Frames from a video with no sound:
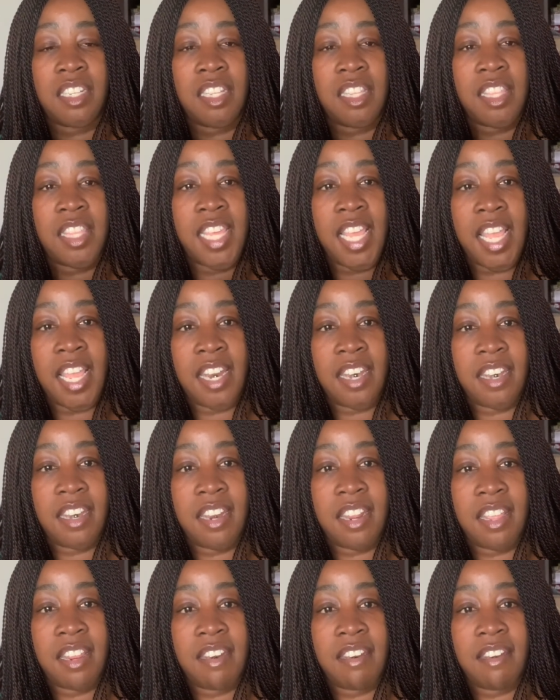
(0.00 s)

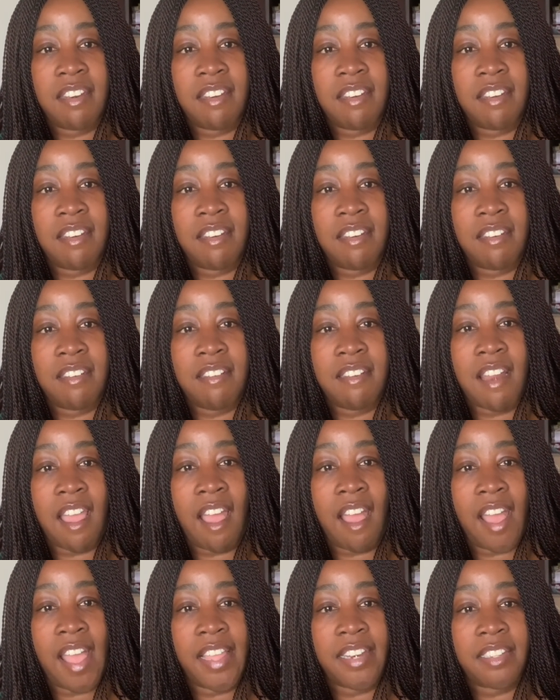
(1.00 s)
then
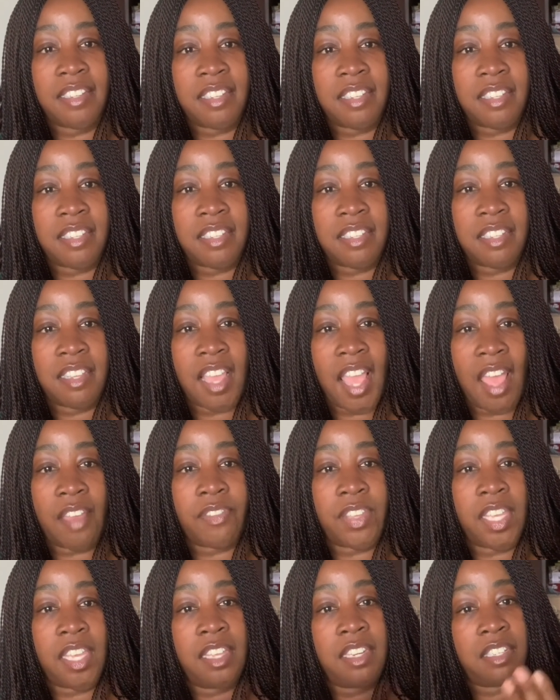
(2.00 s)
not
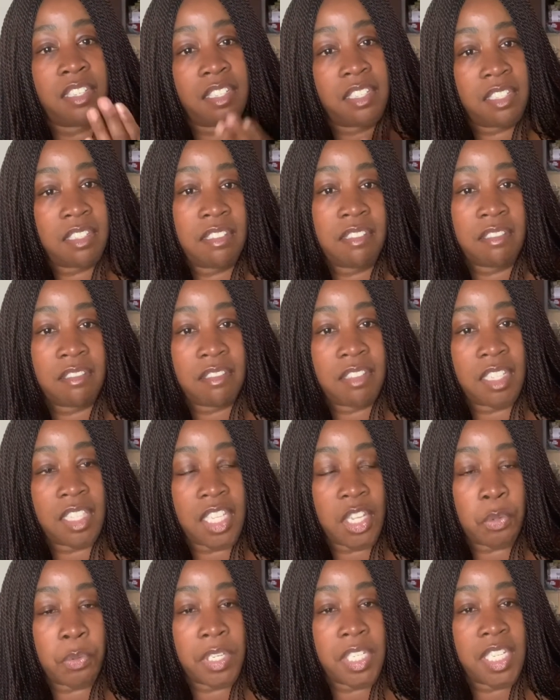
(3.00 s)
having the
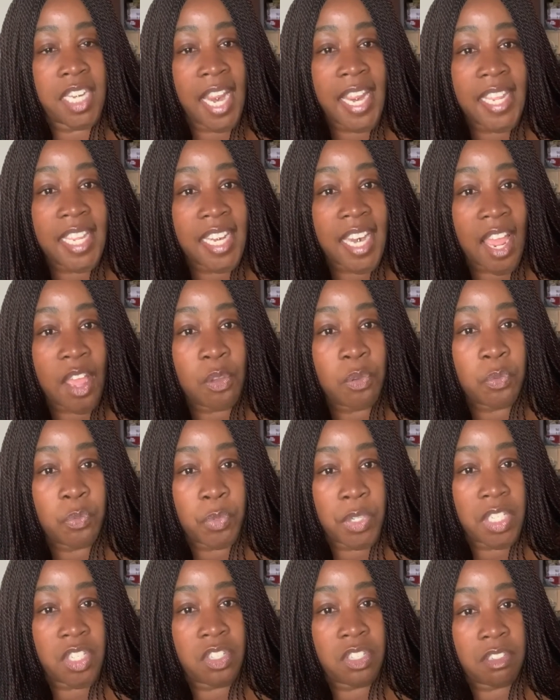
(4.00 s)
liquid taken out,
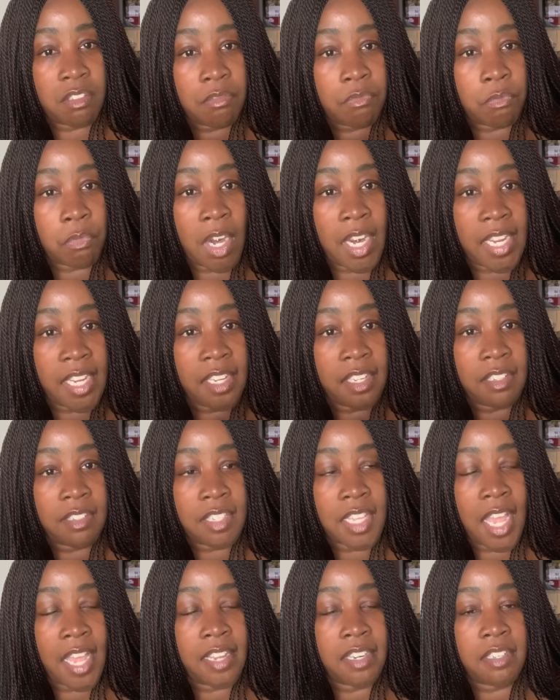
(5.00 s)
which, right,
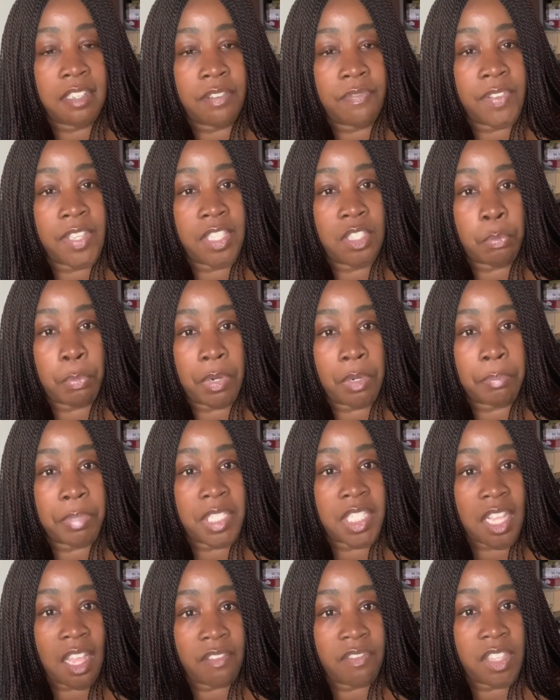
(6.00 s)
that defeats the
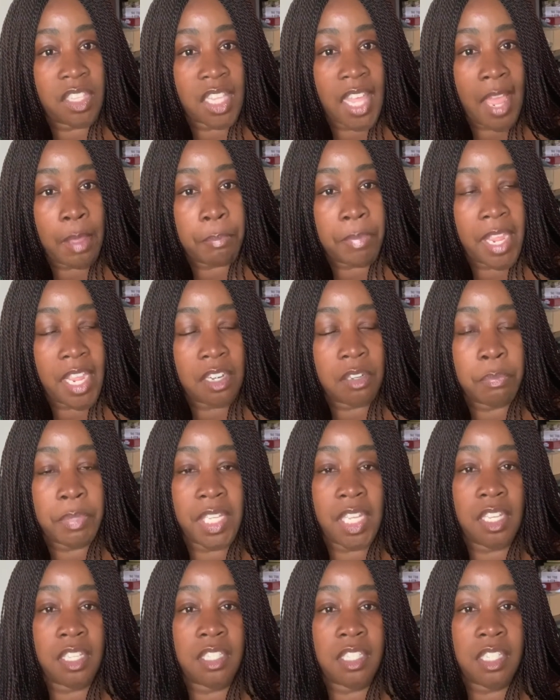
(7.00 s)
purpose of the lap band,
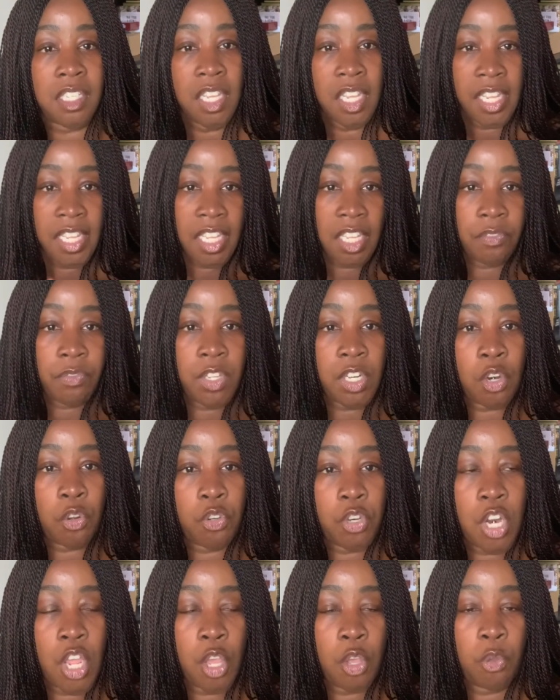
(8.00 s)
because if you
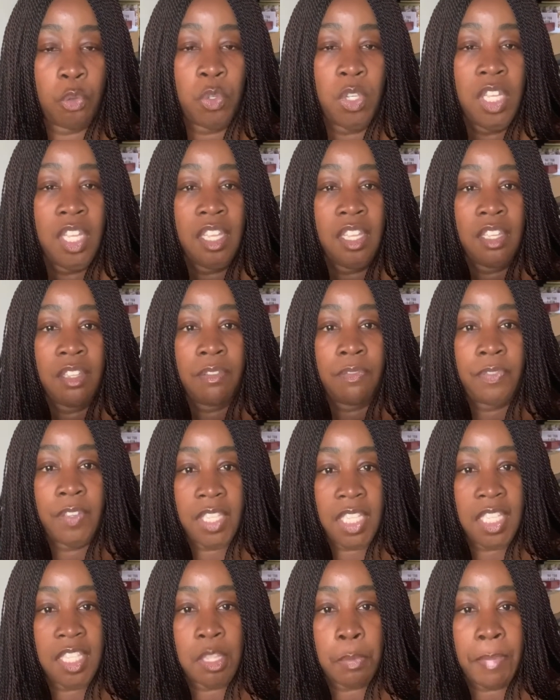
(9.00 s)
don't know,
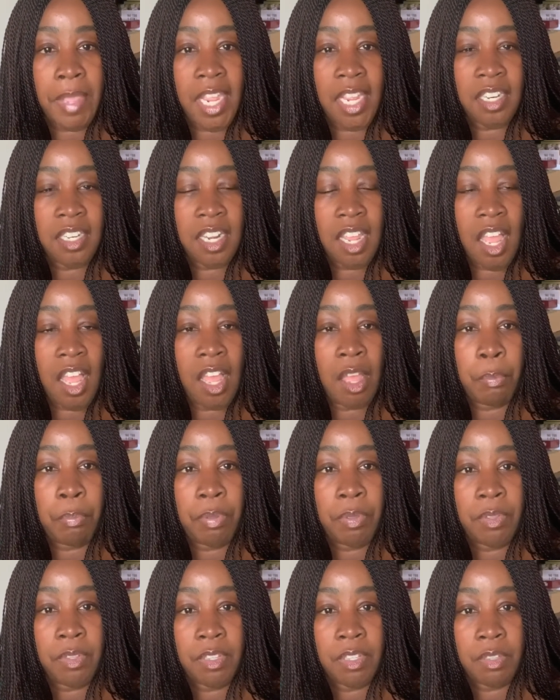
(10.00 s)
filling the band up
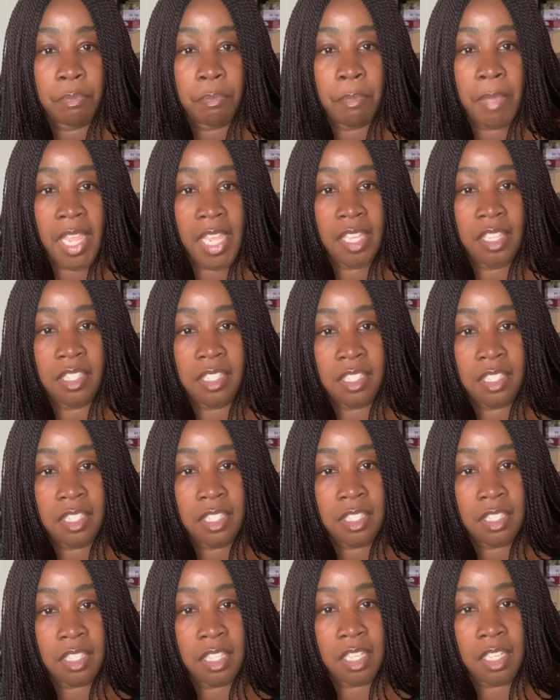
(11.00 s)
makes
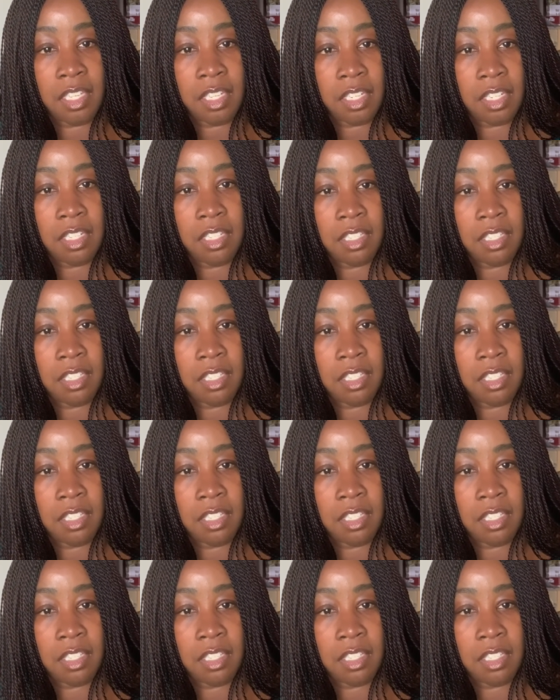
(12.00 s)
the